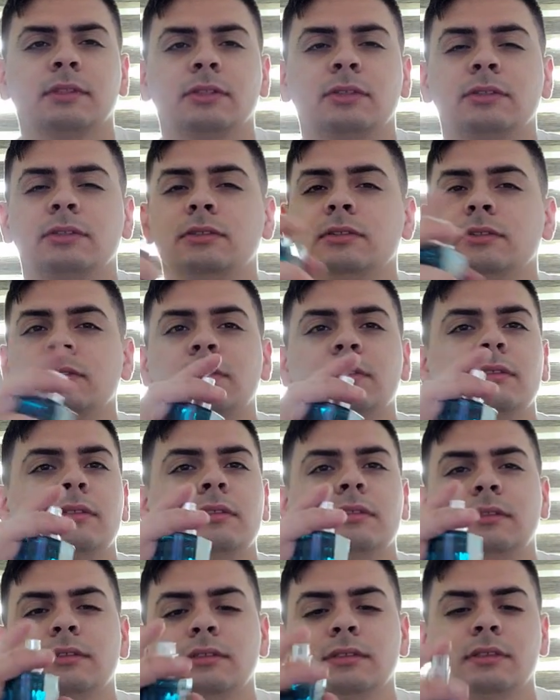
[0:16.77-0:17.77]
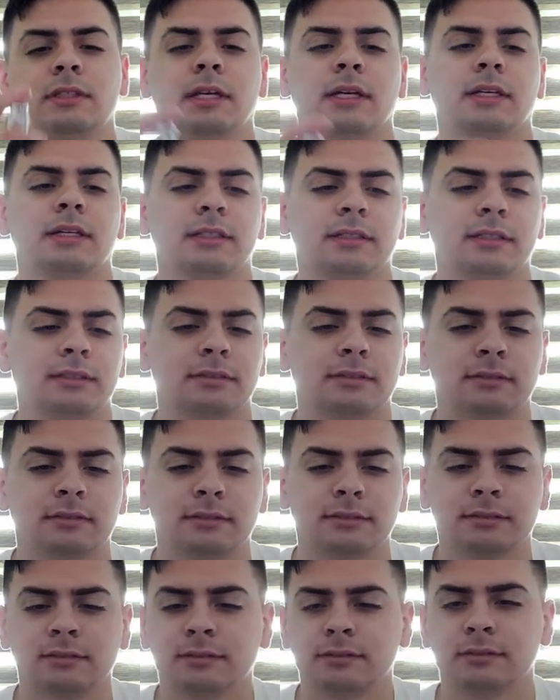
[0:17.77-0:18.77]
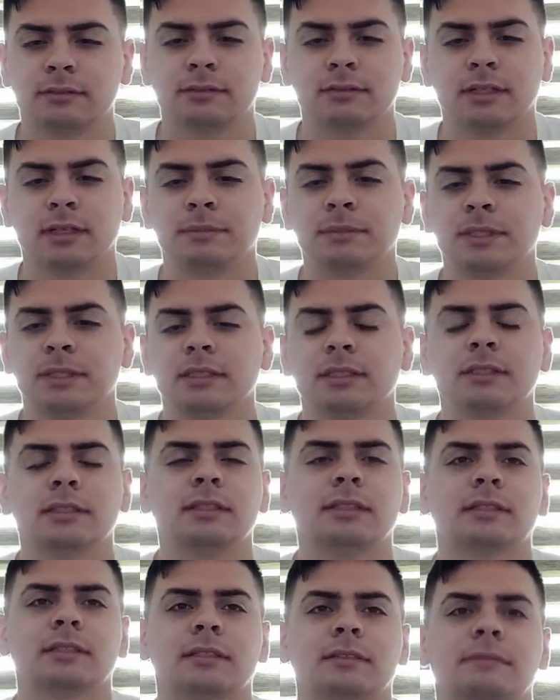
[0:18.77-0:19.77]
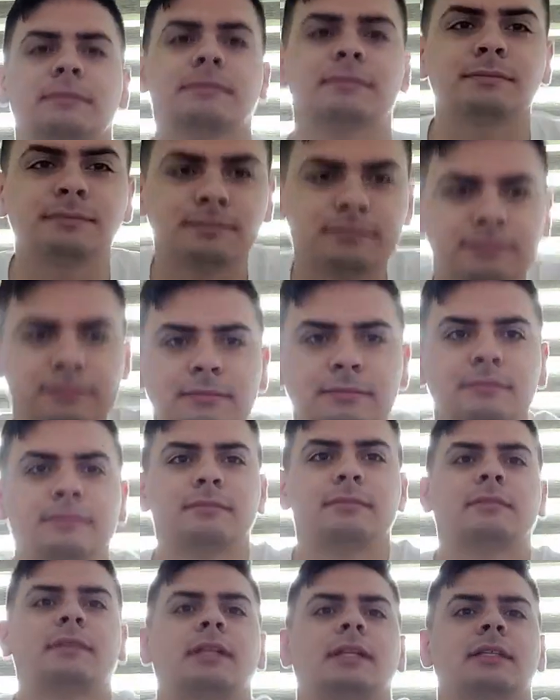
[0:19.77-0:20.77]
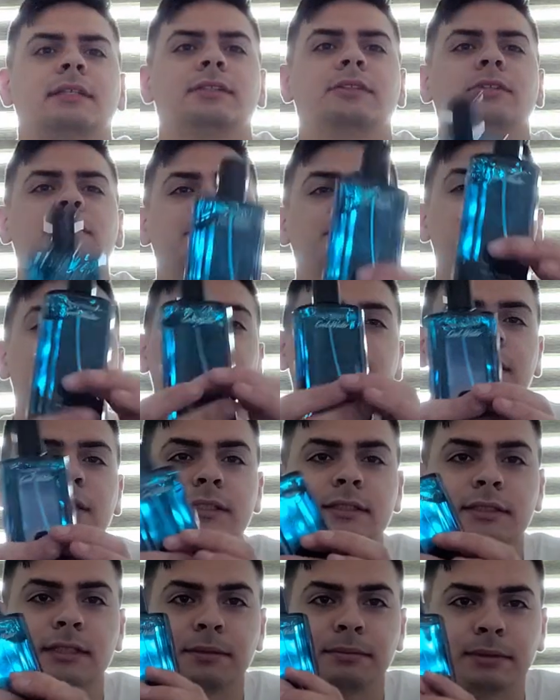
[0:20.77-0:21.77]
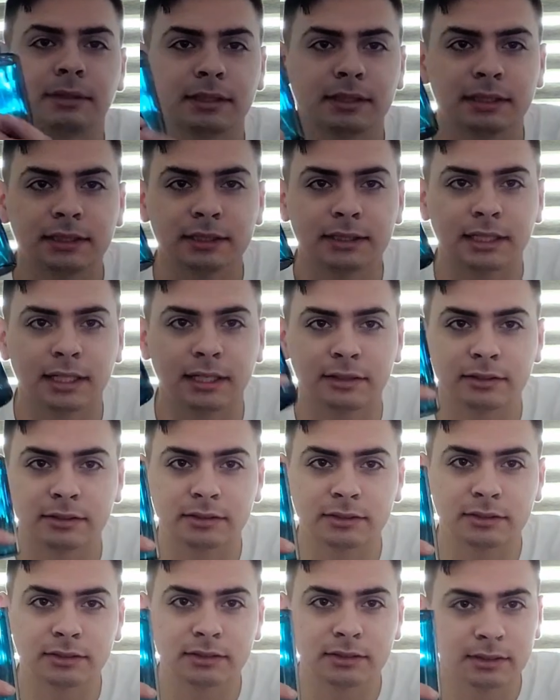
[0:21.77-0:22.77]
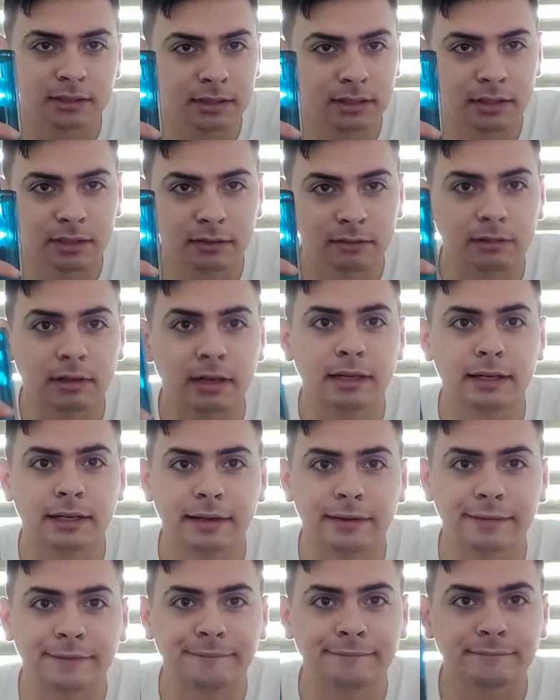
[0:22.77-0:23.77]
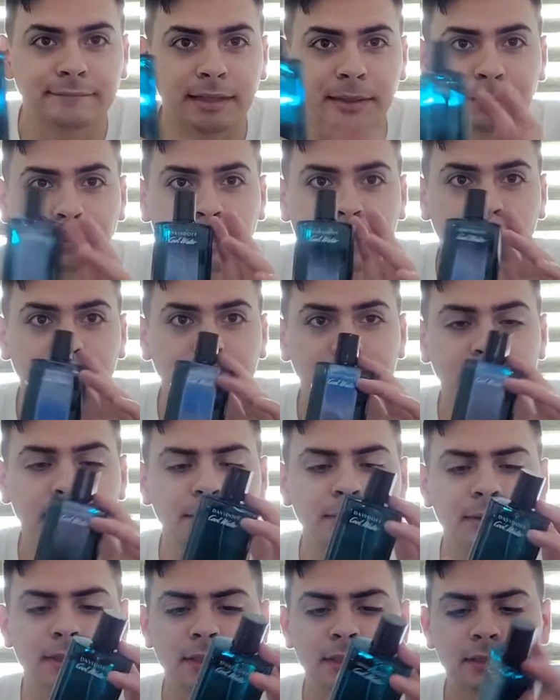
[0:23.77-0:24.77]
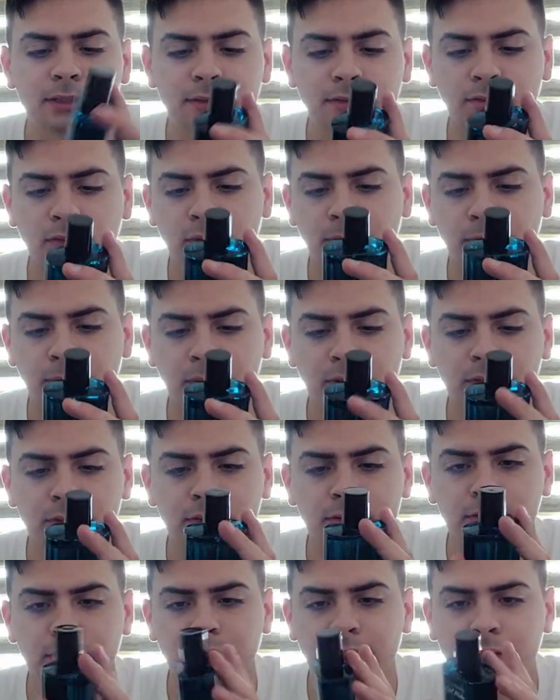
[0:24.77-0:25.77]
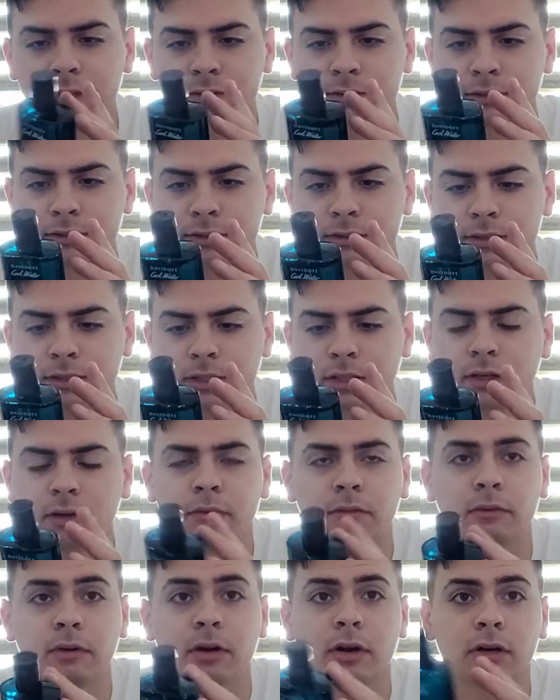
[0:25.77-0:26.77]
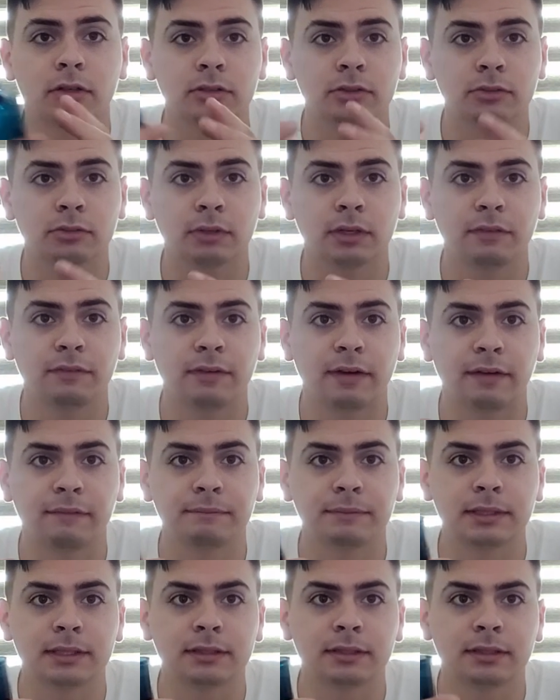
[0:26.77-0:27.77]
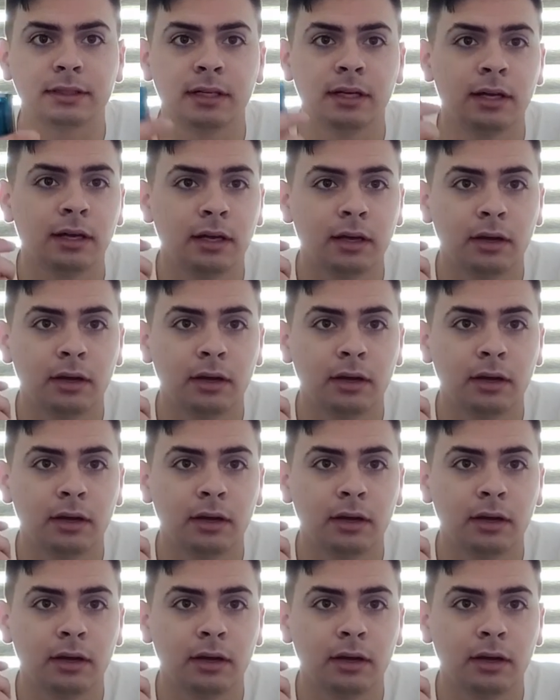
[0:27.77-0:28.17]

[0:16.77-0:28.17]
Dude, you can't. I mean, look, you can pick this up on discounters right now. A bottle this big, this is a 4.2 ounce, 125 mil